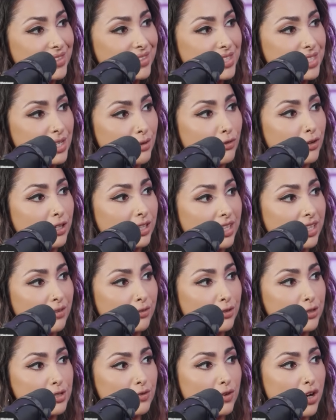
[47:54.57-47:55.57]
Different
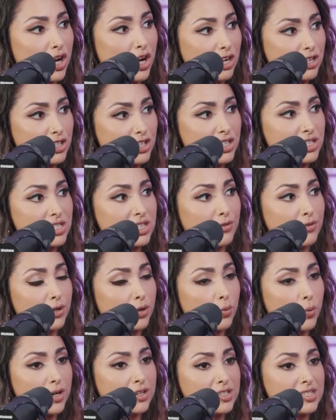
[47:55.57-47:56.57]
levels of consciousness, different
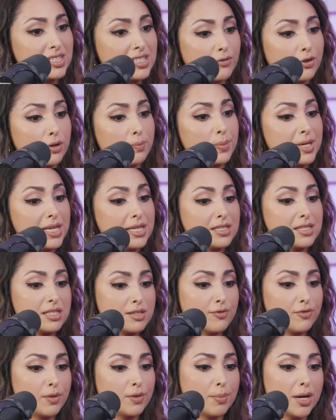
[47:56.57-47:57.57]
awareness, different pieces
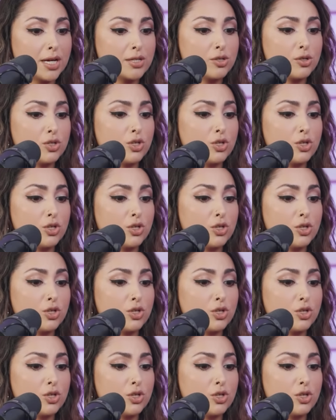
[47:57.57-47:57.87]
of the puzzle.